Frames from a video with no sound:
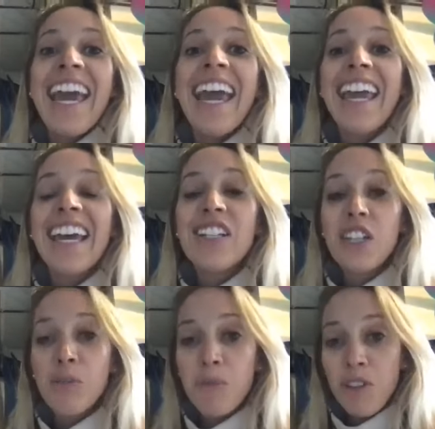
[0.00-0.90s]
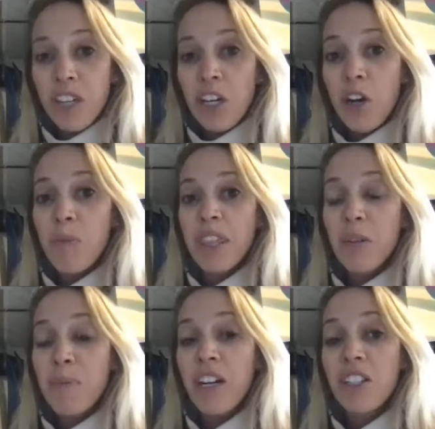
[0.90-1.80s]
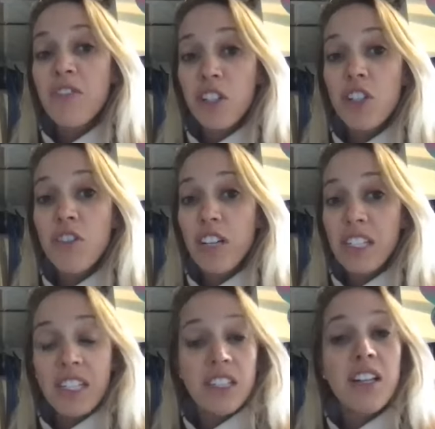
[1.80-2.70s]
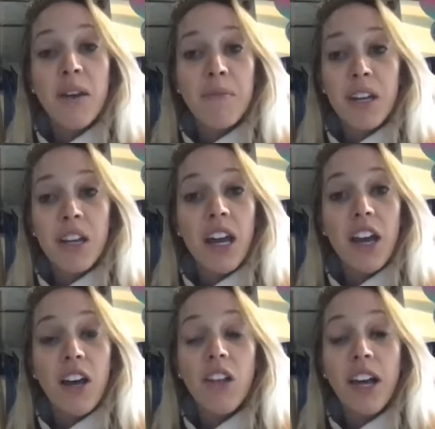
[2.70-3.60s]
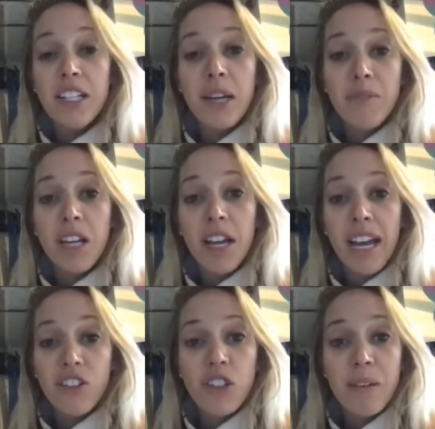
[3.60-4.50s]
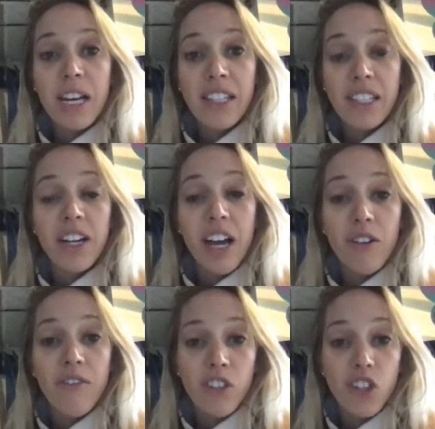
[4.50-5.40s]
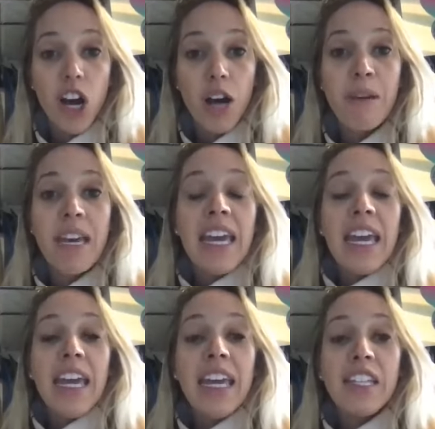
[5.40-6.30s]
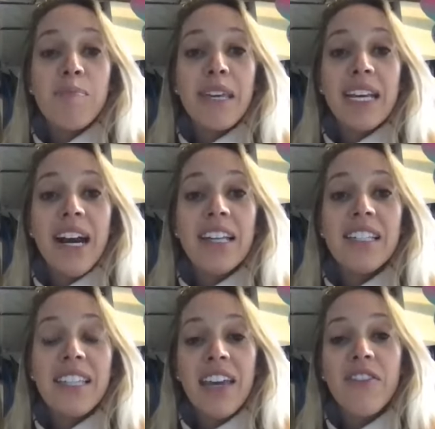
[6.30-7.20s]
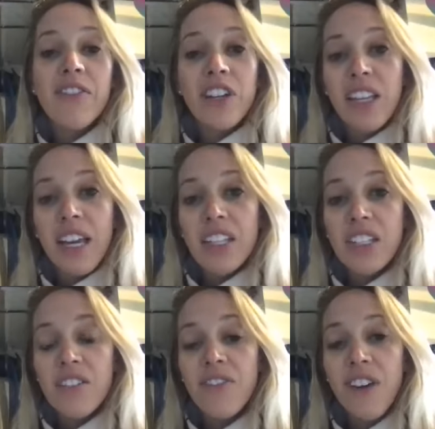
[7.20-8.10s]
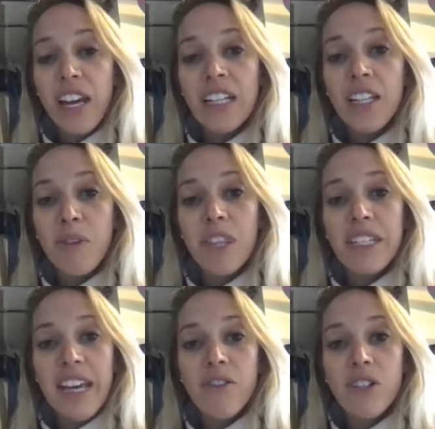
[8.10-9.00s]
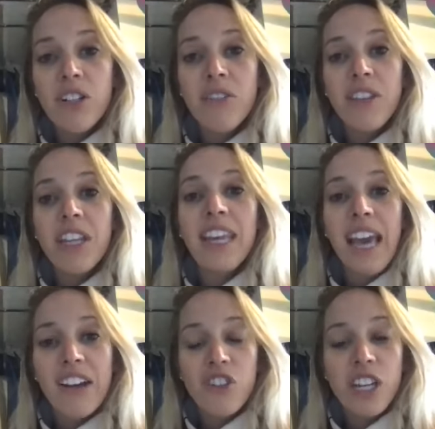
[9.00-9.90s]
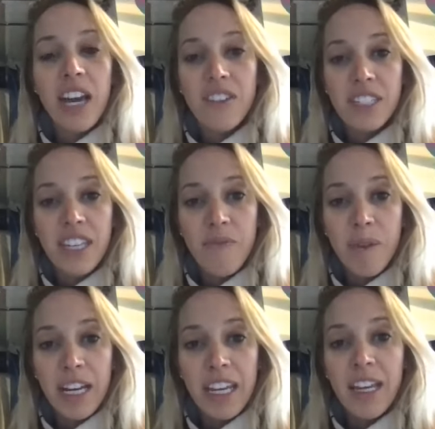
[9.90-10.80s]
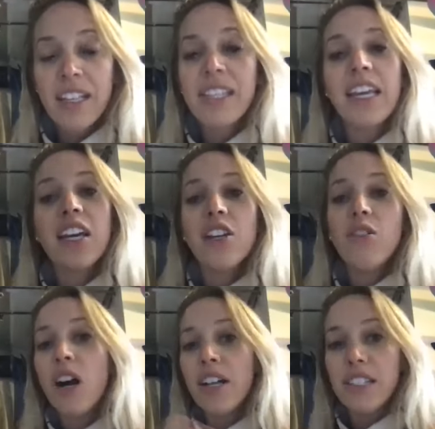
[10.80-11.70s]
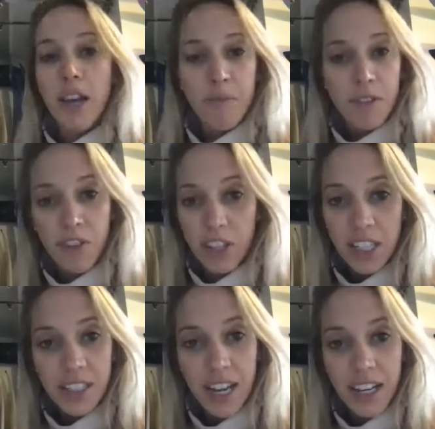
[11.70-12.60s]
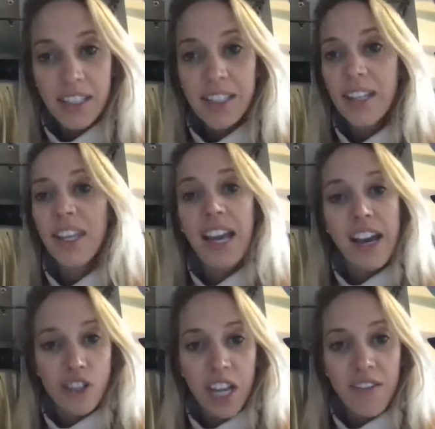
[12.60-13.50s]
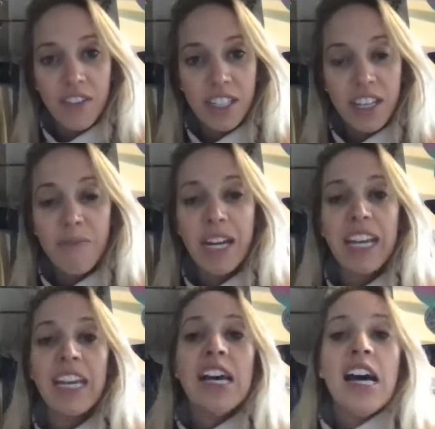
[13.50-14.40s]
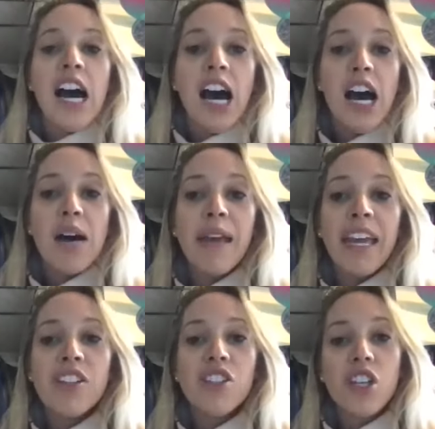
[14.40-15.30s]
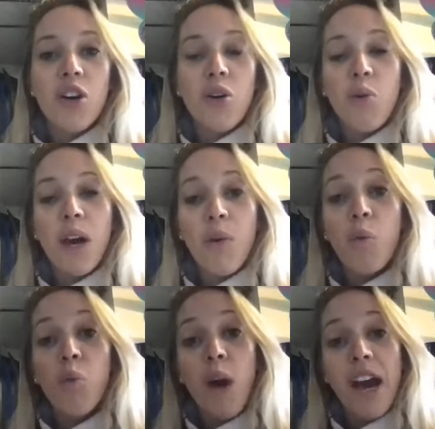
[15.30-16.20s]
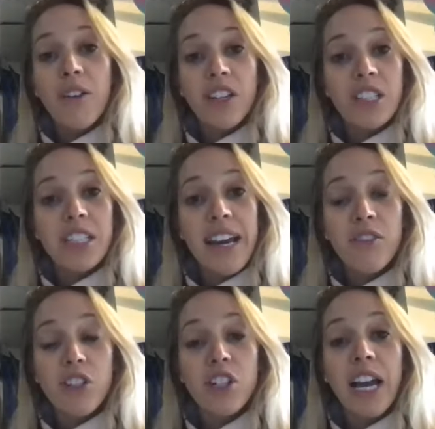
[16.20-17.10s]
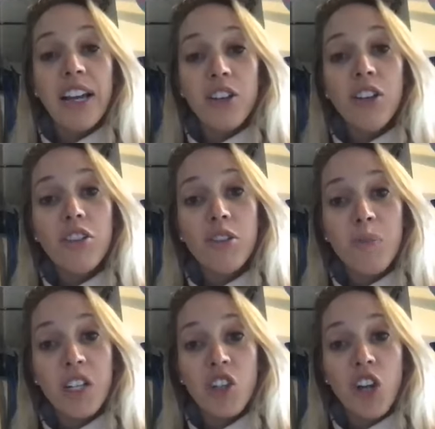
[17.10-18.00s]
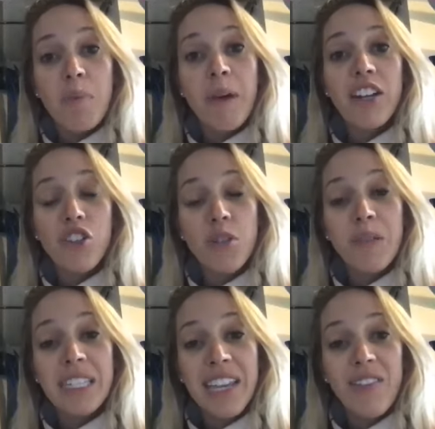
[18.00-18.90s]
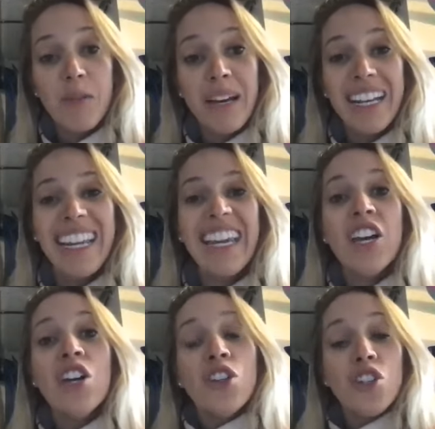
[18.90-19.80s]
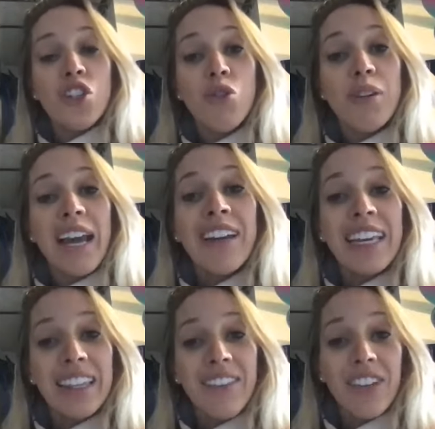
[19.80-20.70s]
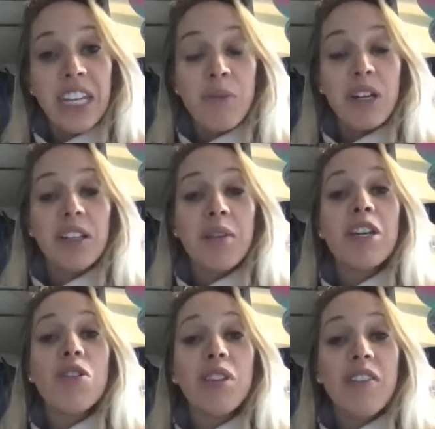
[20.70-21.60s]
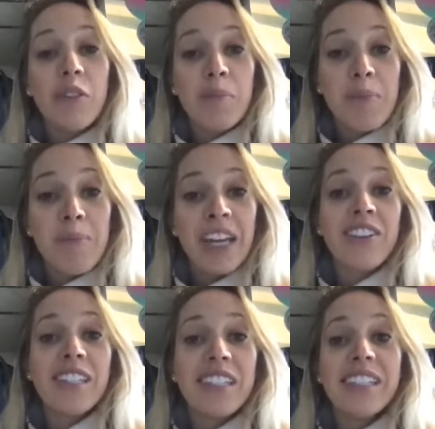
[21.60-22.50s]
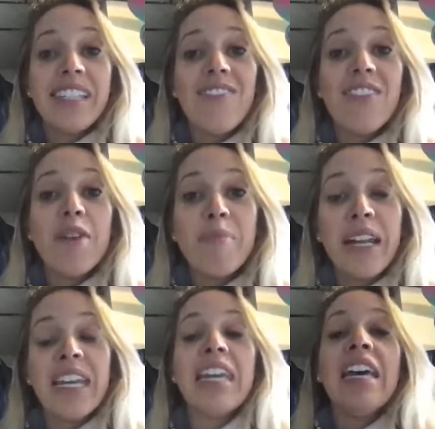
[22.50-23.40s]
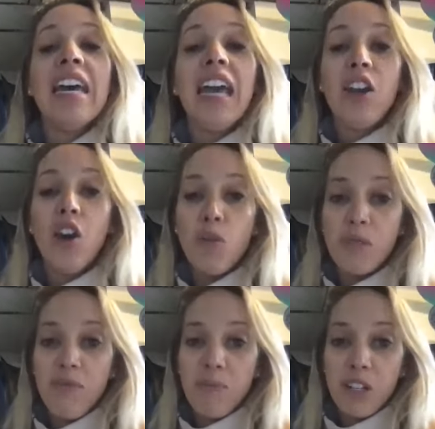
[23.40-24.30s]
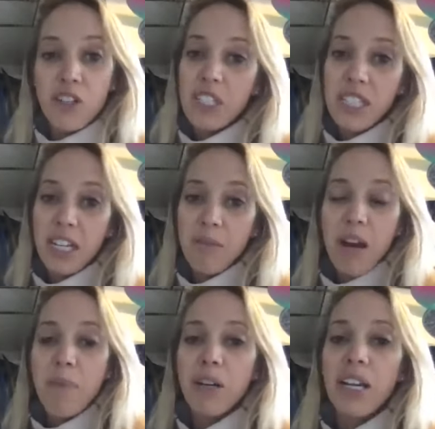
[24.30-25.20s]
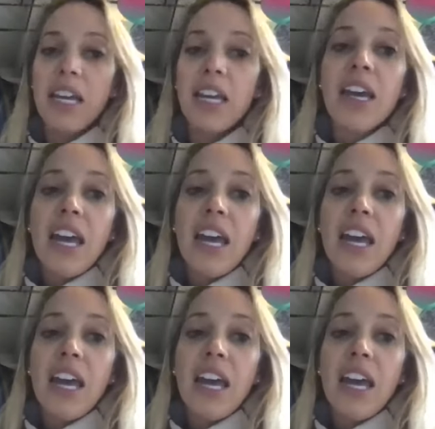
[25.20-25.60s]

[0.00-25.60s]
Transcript: And they're moving home with their parents for two reasons. Not a lot of times, not actually because they're out of a job. It's because they have realized finally with a downturn that they actually have to save money. It's like a new concept for these tenants that they actually have to save money. And so, wow, there's a downturn. I could lose my job. I should be saving money. Two, now I can live anywhere. Let me go live with my parents and save that money in hopes of purchasing a property.